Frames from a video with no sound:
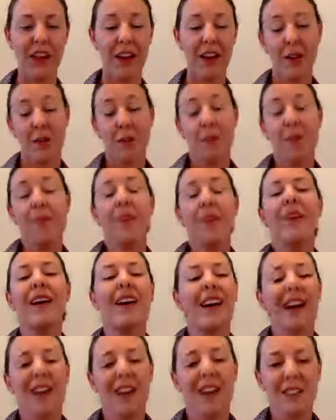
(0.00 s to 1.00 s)
or
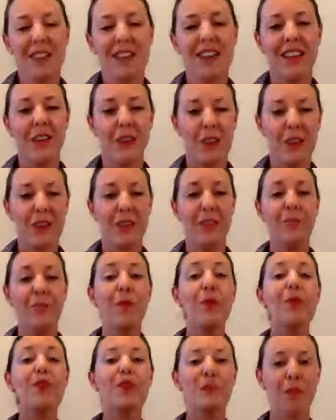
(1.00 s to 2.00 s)
I could say none of us,
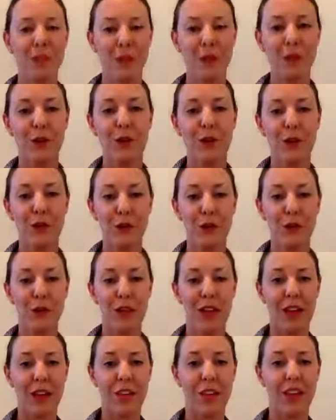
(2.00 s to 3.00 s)
most of us don't go through
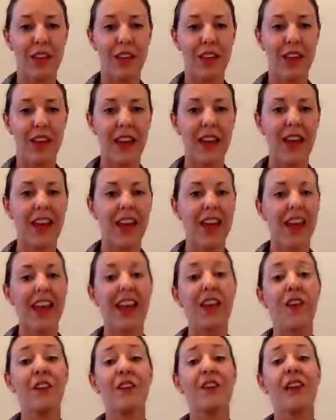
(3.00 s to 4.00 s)
life thinking
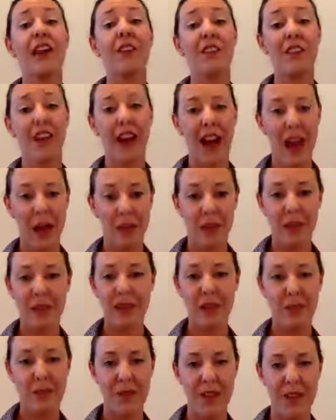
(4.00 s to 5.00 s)
it'll never happen
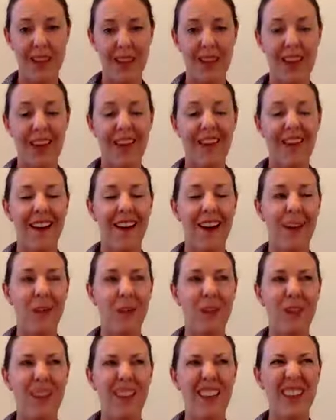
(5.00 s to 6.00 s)
to me.
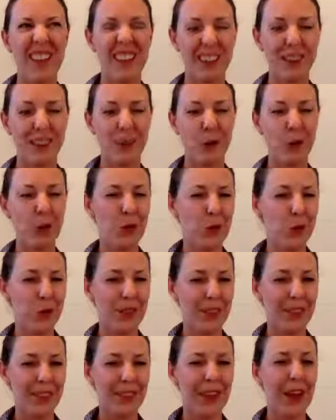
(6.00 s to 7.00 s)
which I think is sold to
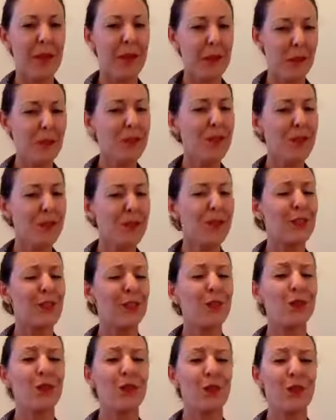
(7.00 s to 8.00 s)
us a lot. Most of us
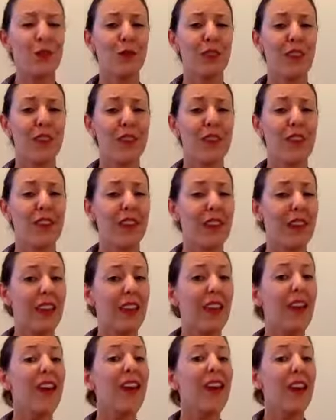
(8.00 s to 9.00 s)
do go through life
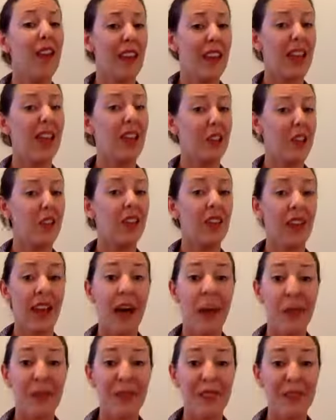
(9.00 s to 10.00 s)
thinking it could
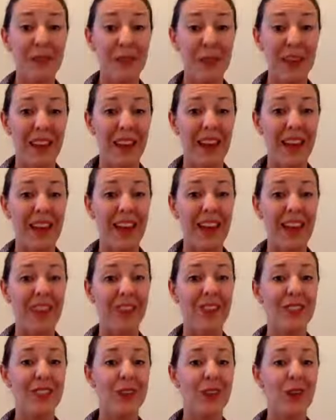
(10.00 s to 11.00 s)
happen to me.
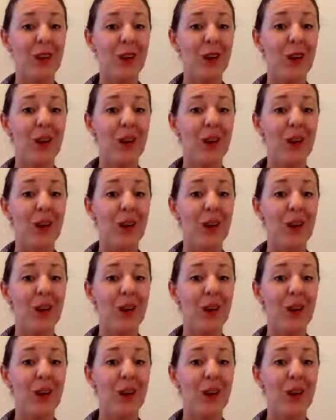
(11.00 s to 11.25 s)
And so